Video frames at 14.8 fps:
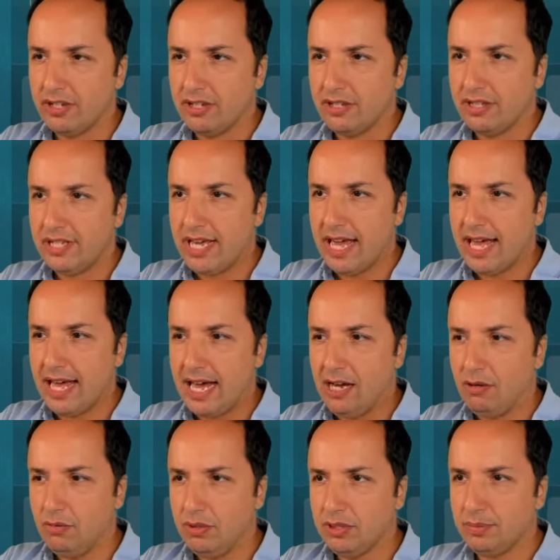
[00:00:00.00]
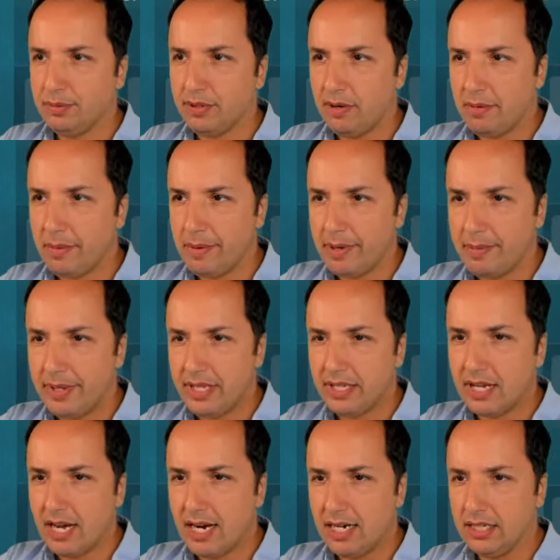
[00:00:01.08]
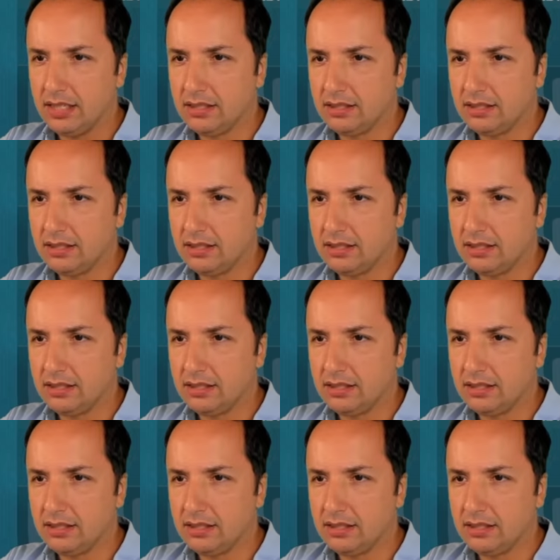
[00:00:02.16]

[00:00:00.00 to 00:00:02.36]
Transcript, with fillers: Yeah, I would probably be in hard